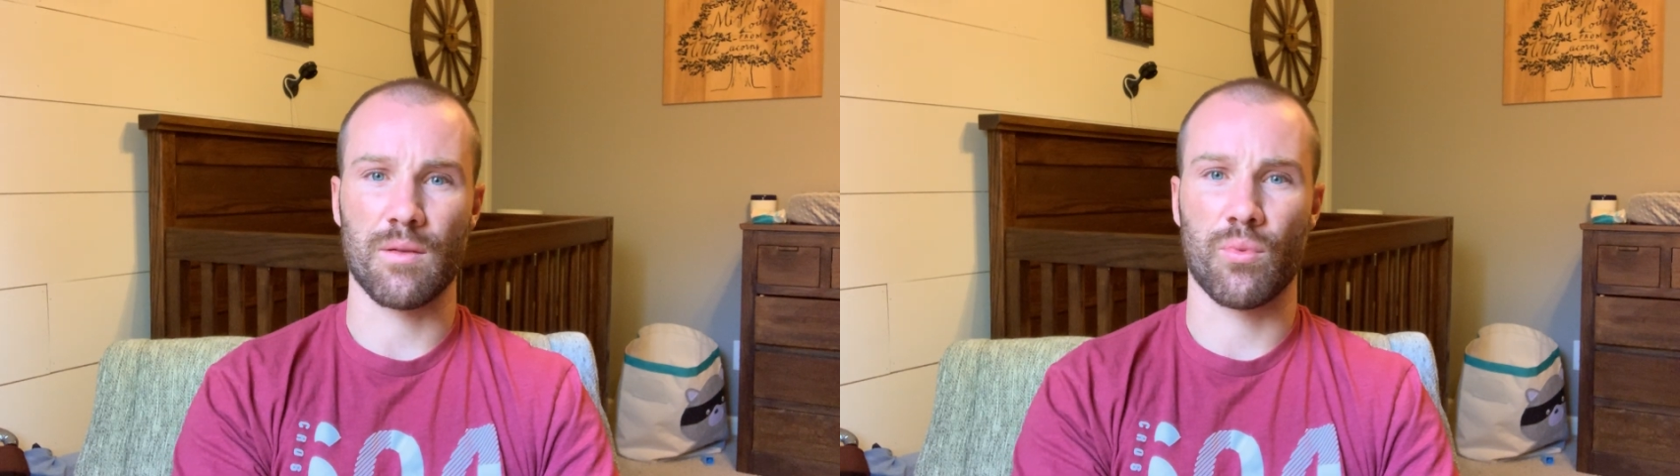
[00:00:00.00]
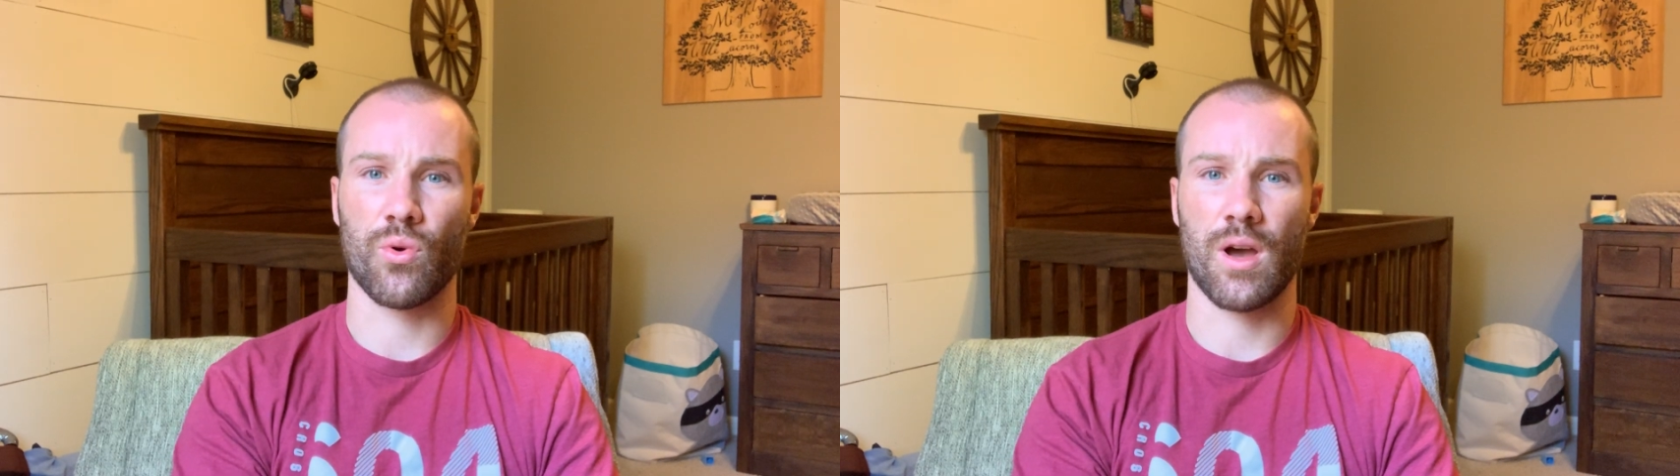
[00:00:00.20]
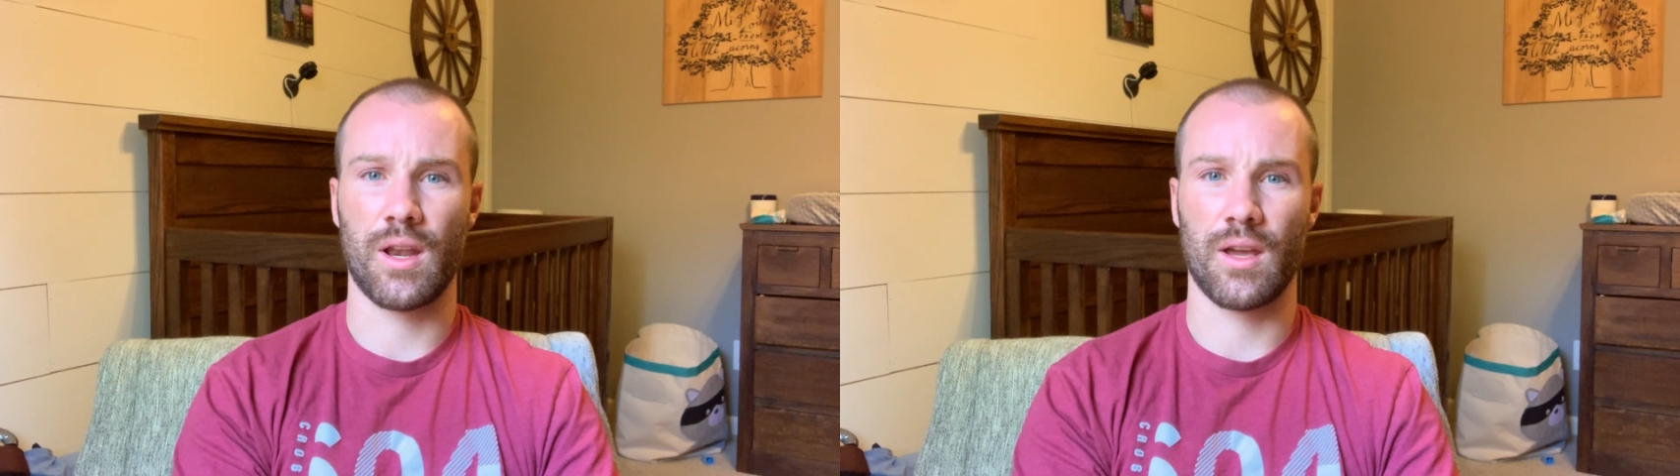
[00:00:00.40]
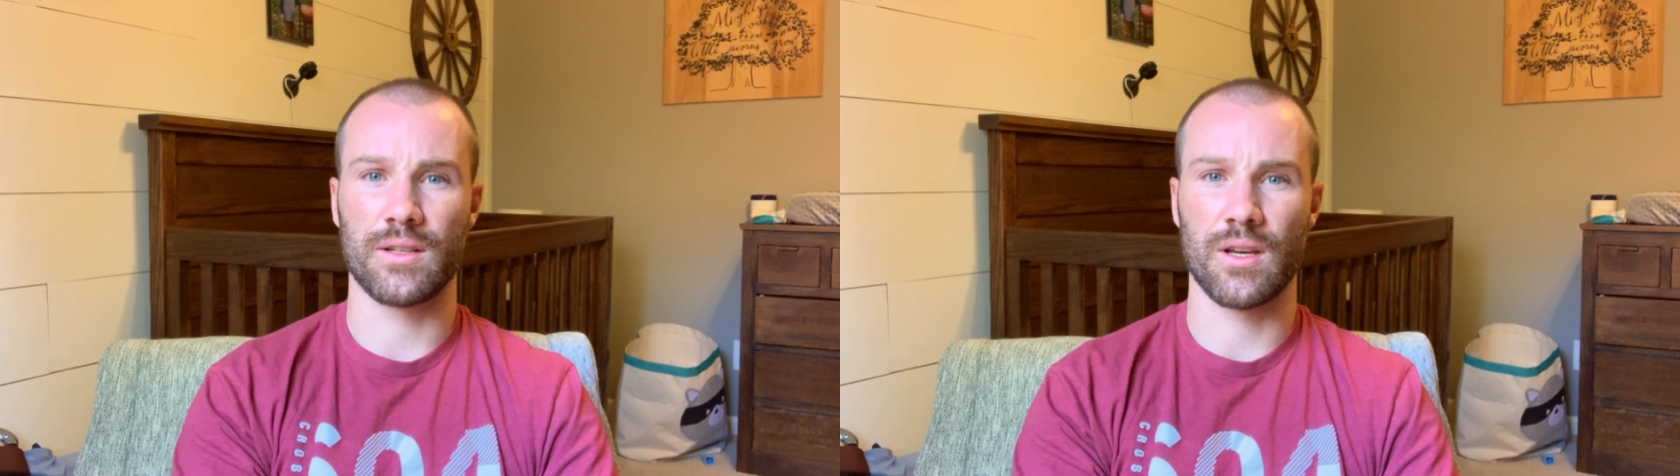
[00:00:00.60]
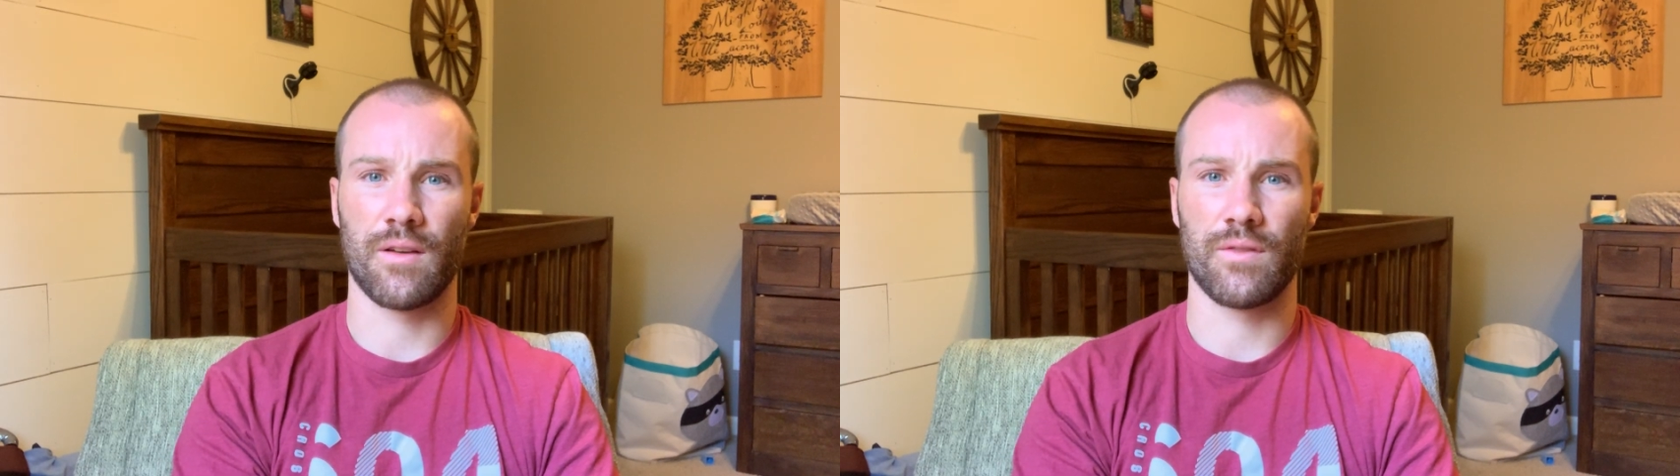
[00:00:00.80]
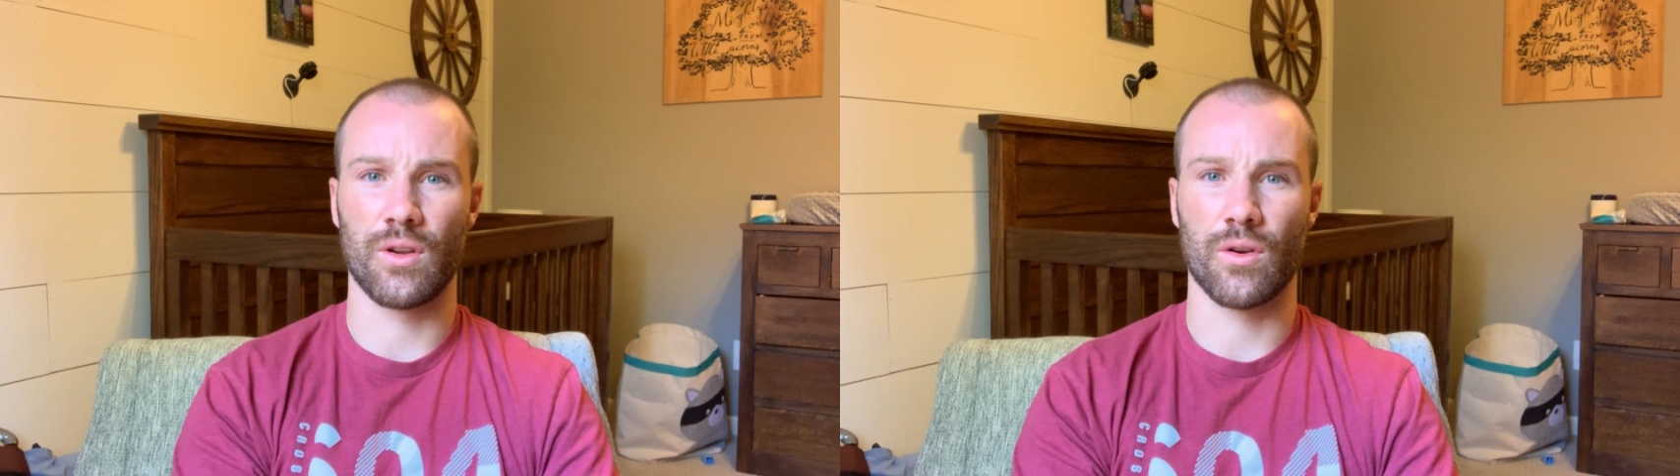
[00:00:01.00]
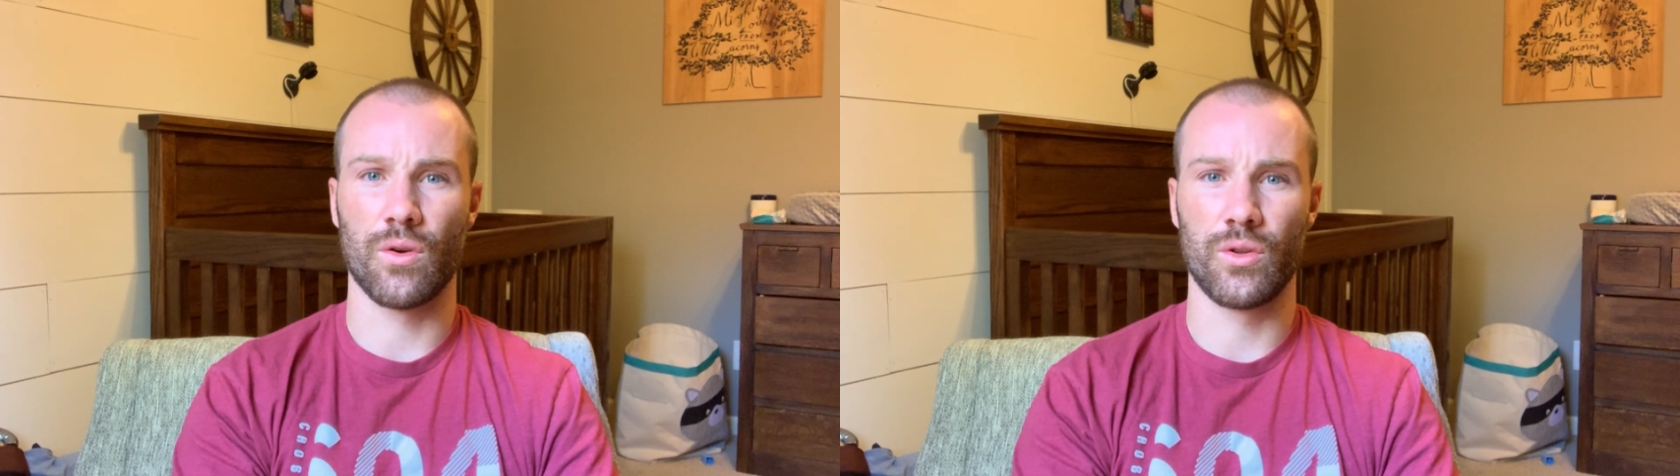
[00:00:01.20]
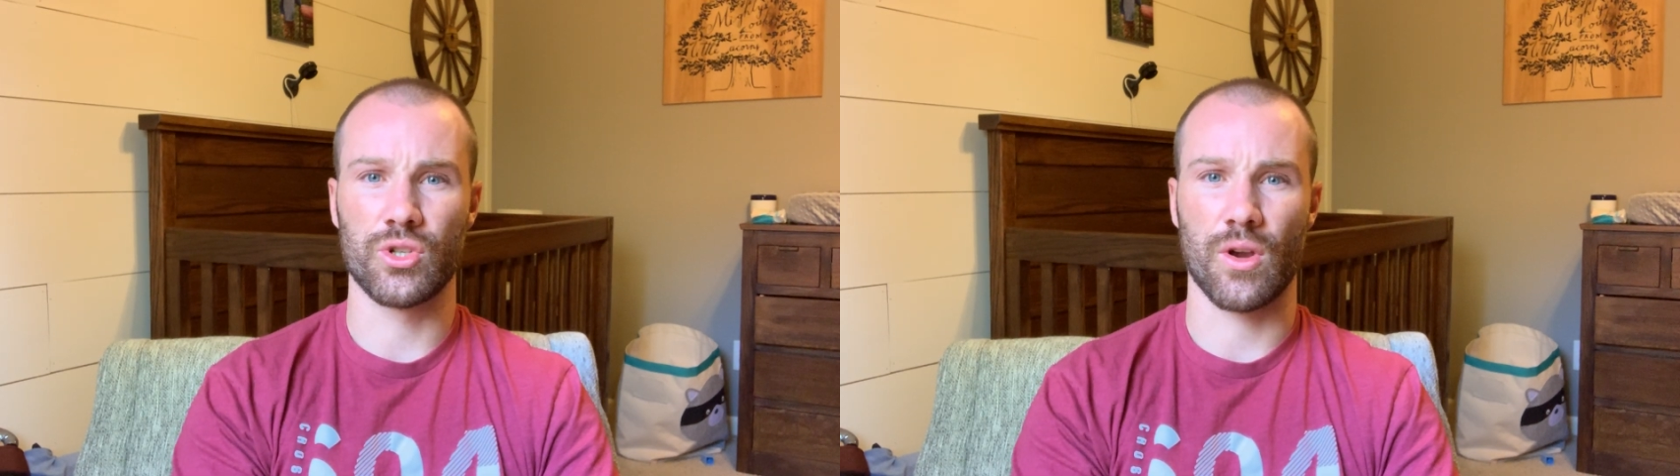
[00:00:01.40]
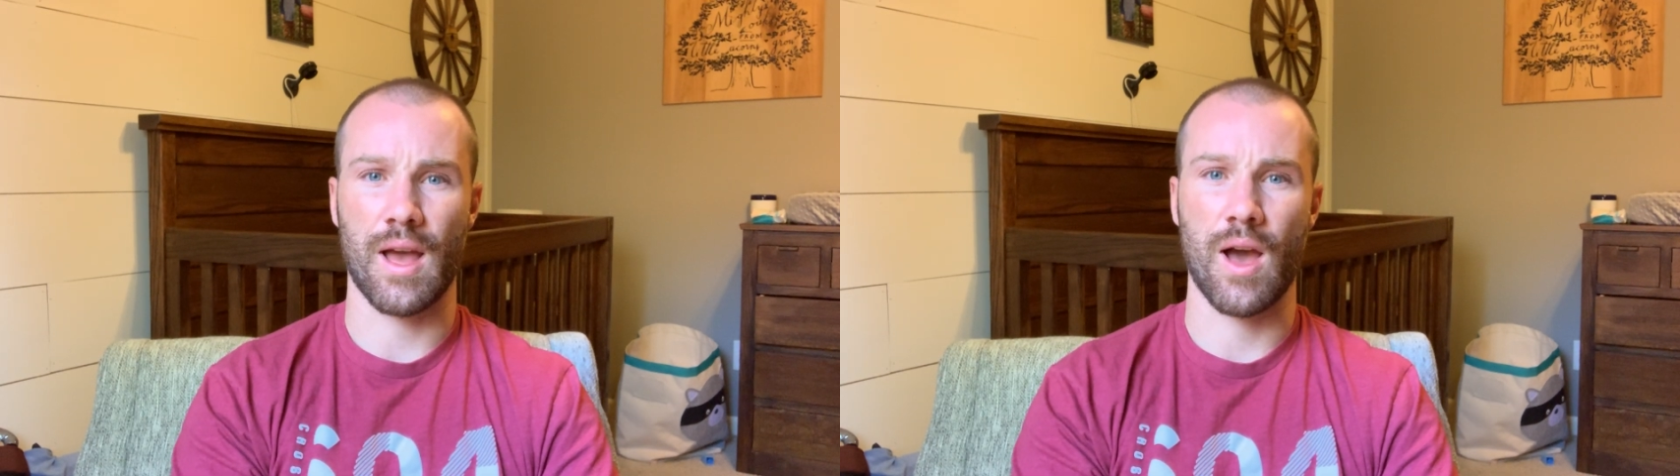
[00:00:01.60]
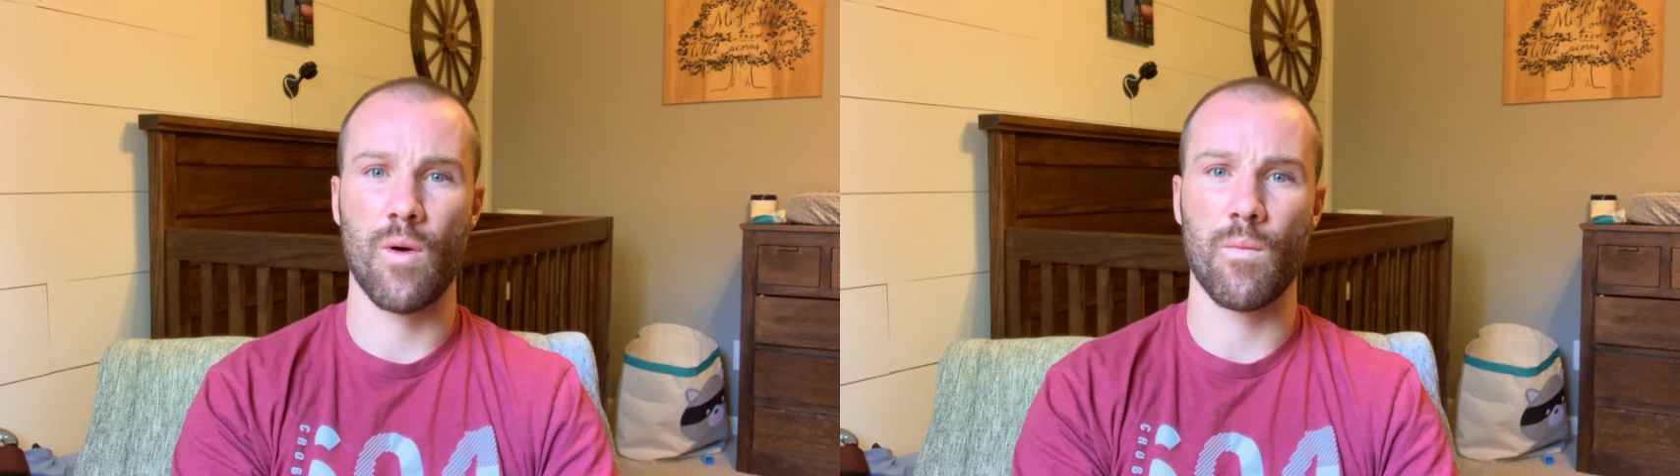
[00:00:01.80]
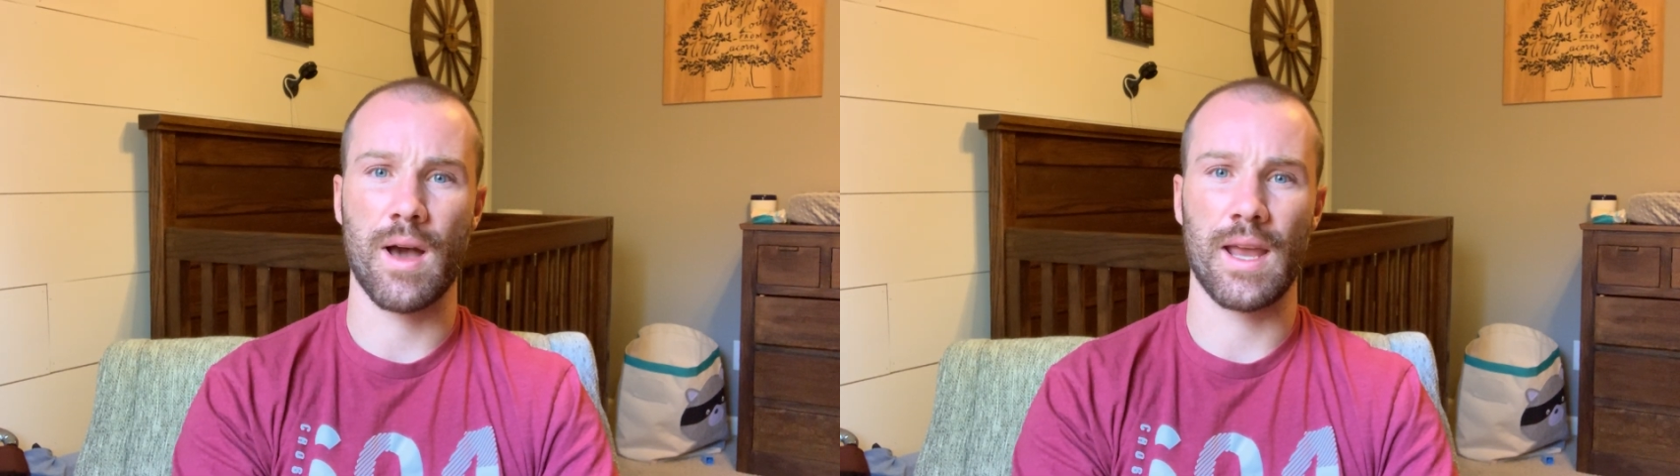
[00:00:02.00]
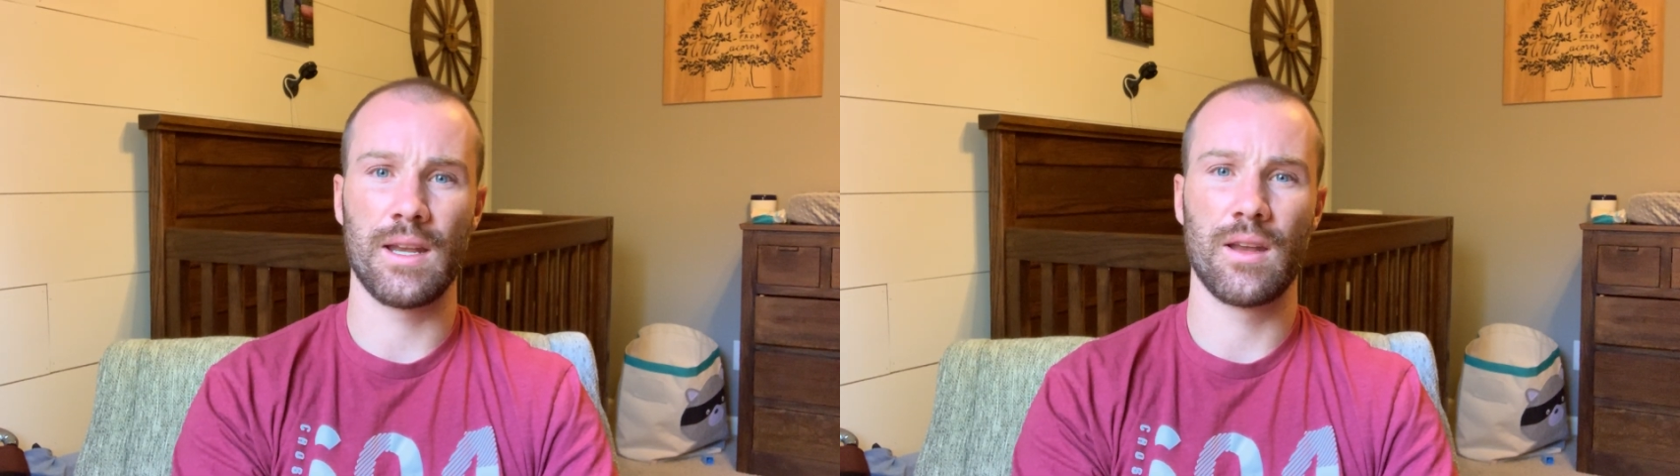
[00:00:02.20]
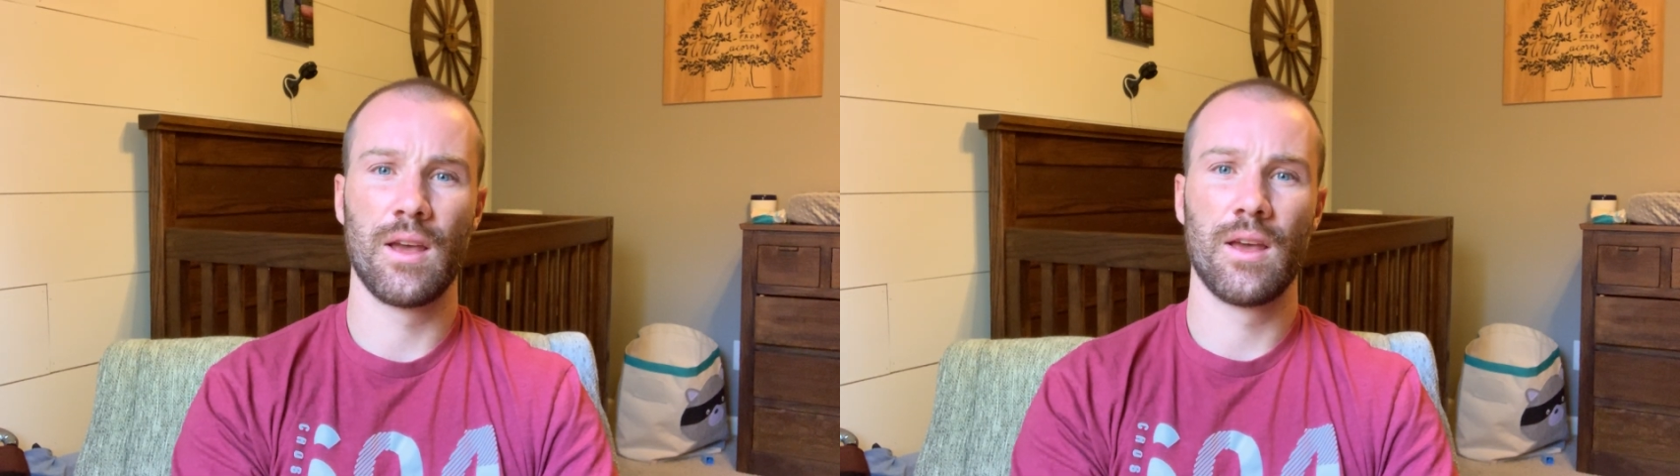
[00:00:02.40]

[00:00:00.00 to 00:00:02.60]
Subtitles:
product of their culture. How might